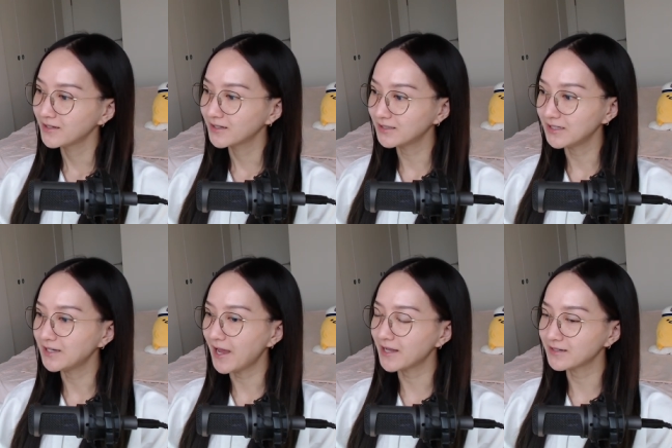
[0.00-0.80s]
clean
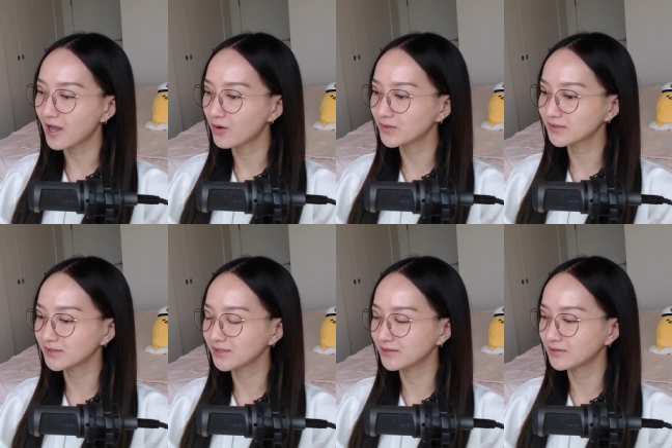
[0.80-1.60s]
hand towels
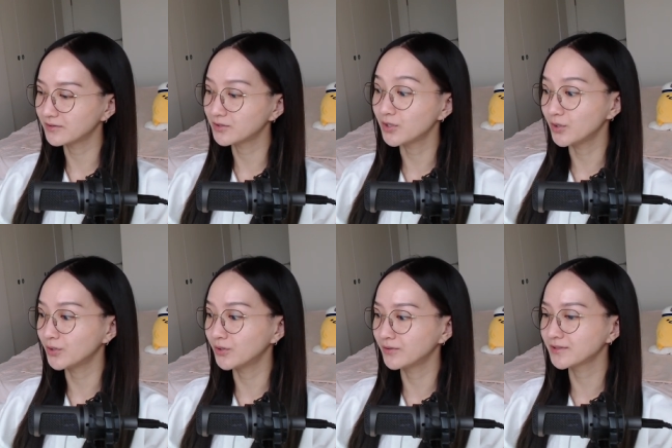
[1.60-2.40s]
to
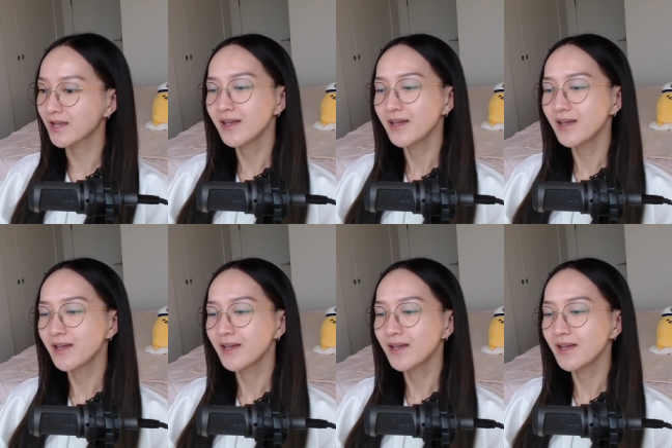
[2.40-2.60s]
use,